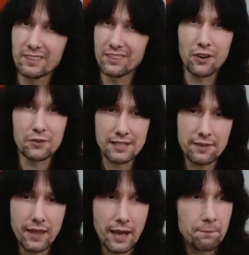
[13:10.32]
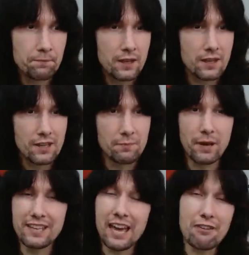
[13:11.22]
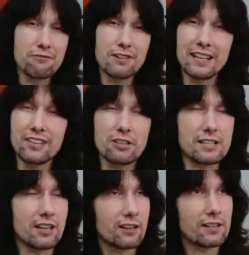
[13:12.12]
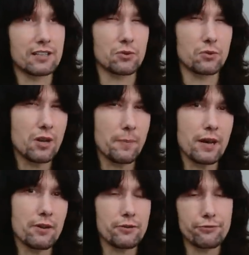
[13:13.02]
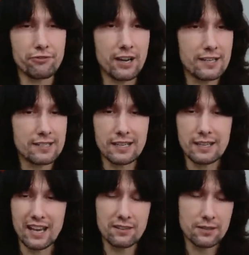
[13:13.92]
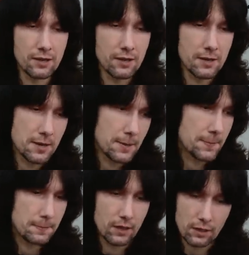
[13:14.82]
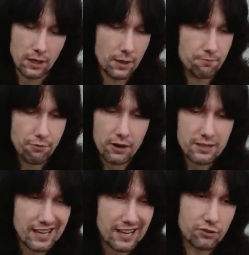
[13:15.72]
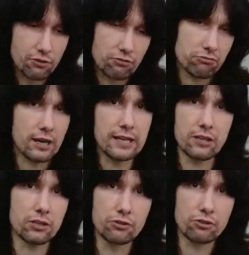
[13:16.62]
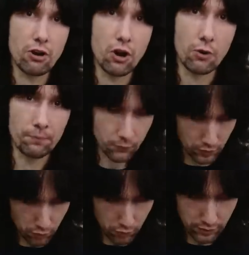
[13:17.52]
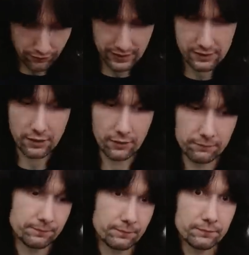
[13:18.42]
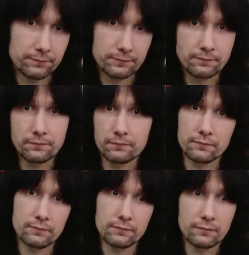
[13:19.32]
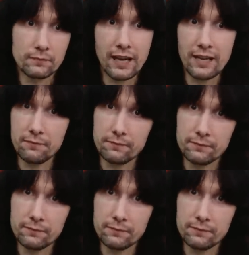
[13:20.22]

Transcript: notes in there. But yeah, really interesting. Like I said, it's all about the phrasing, and Brian just has great control with all of his, you know, and